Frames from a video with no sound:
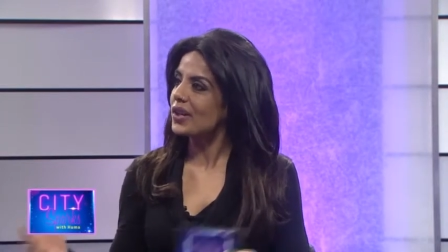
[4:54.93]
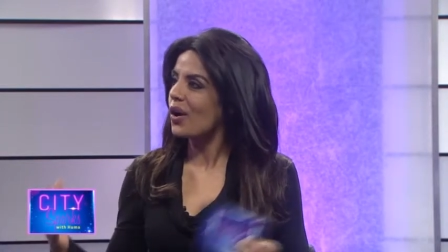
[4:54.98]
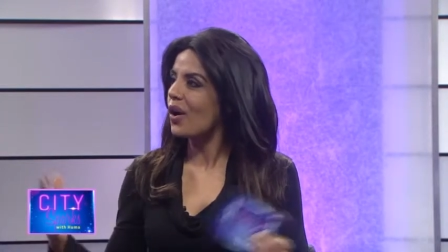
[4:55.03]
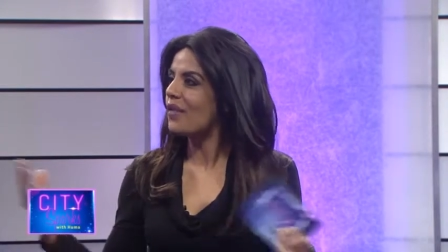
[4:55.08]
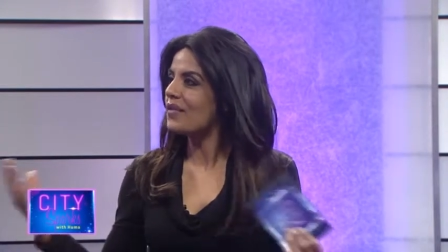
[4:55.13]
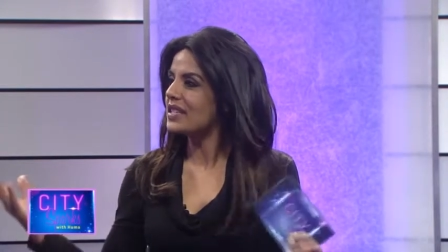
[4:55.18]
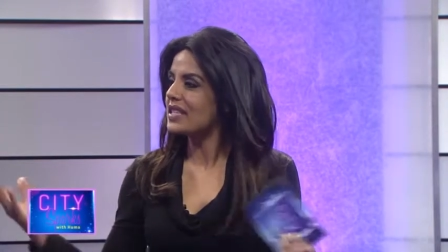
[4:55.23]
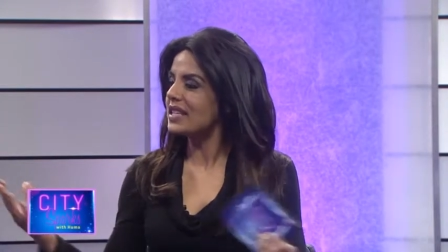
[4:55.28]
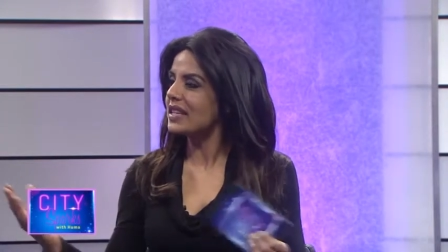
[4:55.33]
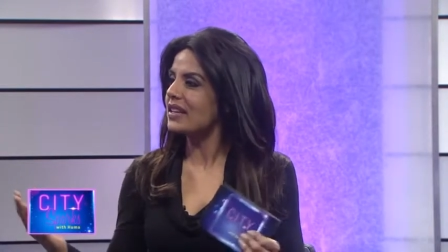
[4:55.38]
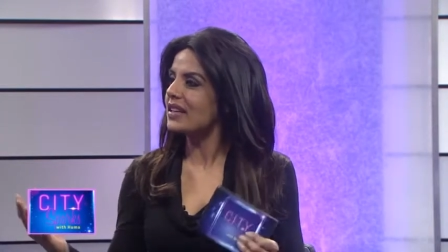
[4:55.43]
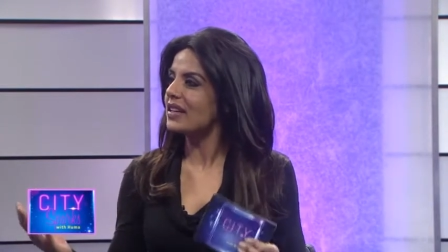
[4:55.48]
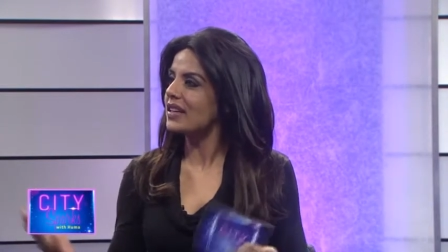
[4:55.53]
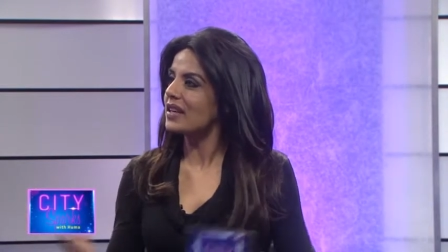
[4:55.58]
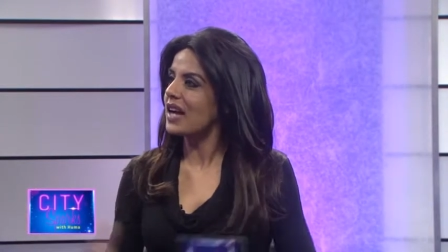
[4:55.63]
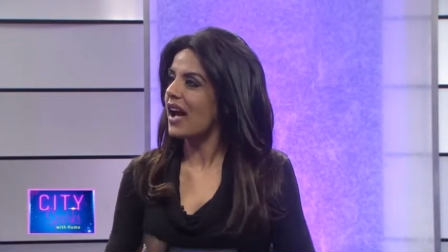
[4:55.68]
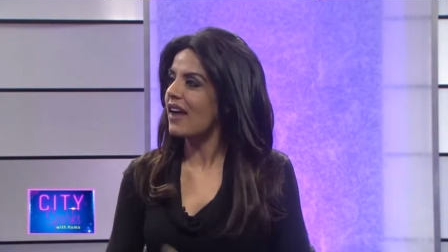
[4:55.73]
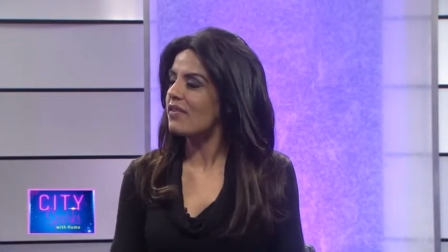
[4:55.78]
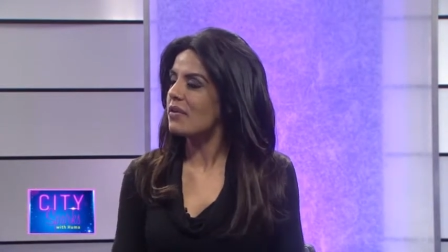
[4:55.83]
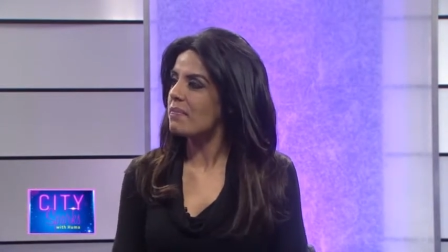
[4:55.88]
you
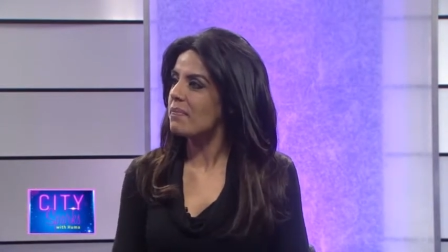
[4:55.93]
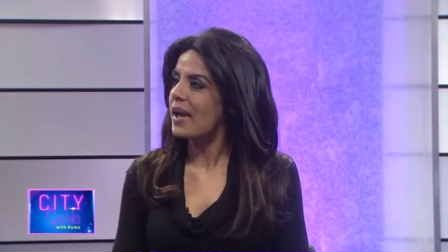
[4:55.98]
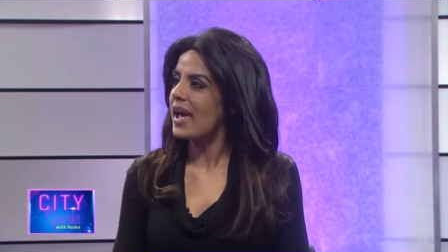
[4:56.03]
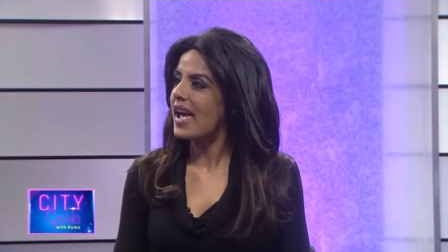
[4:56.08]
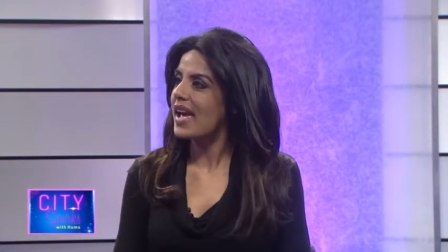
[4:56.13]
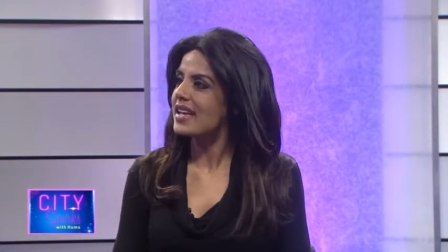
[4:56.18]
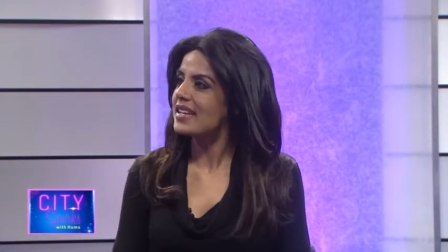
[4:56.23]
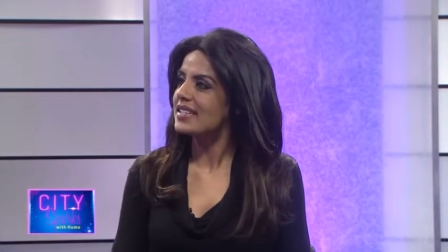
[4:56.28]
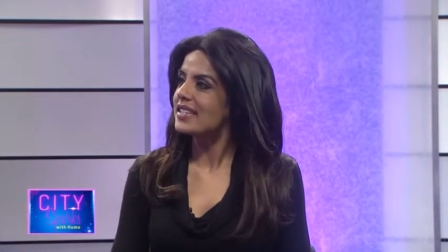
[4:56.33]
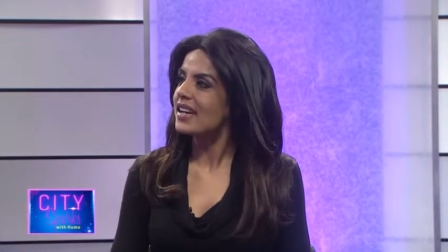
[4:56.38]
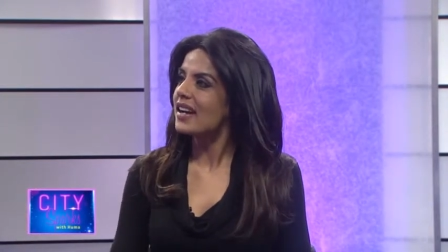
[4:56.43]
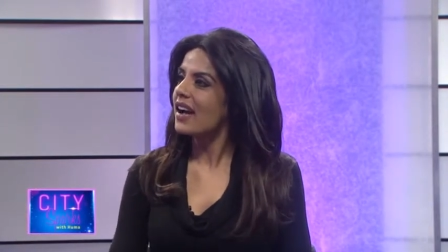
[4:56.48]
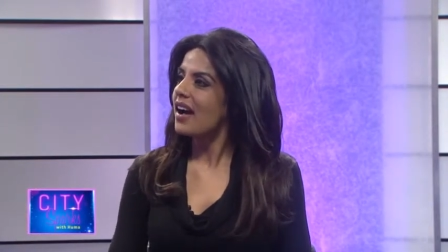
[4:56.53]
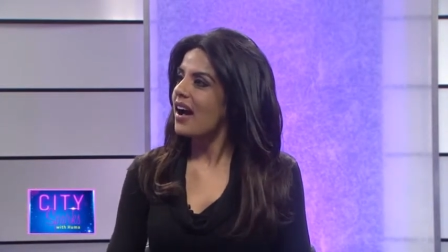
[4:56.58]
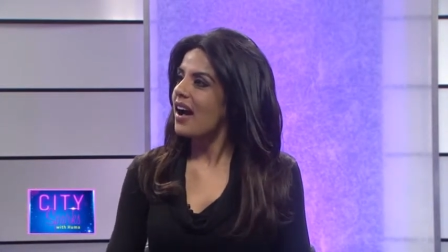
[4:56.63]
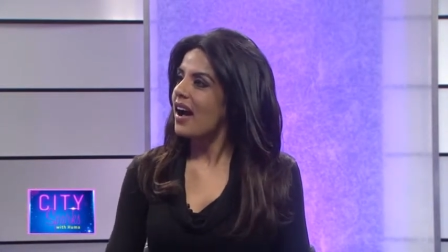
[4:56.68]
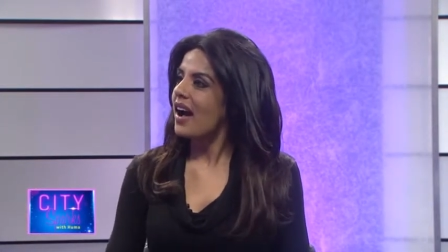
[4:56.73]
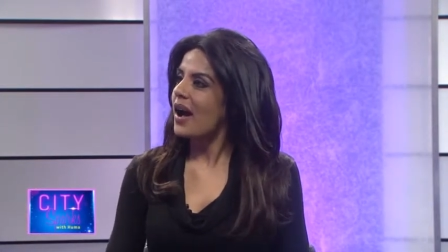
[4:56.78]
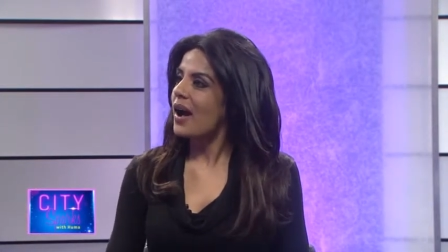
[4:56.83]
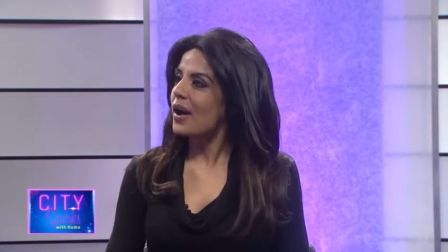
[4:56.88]
obviously uh, have a band.
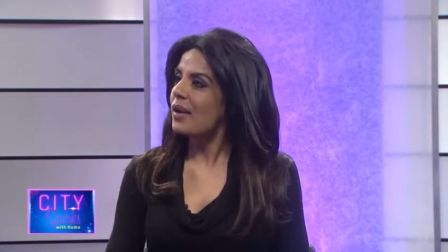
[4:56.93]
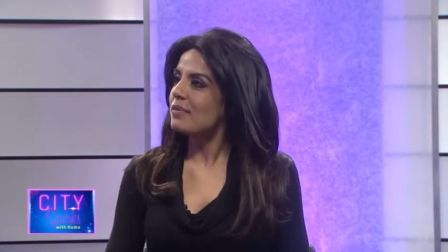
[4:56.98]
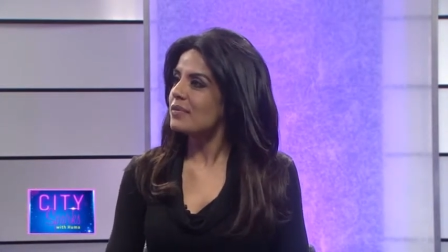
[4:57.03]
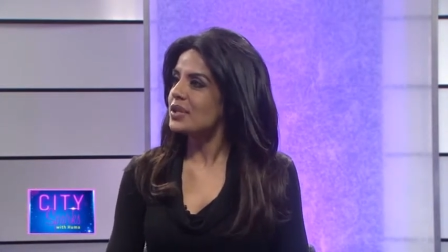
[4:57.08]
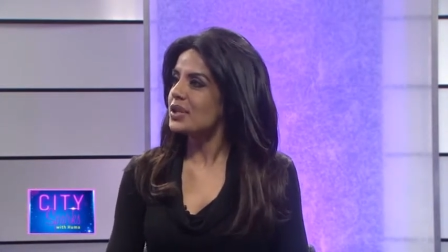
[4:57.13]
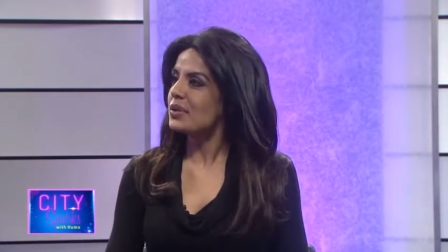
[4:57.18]
Um, do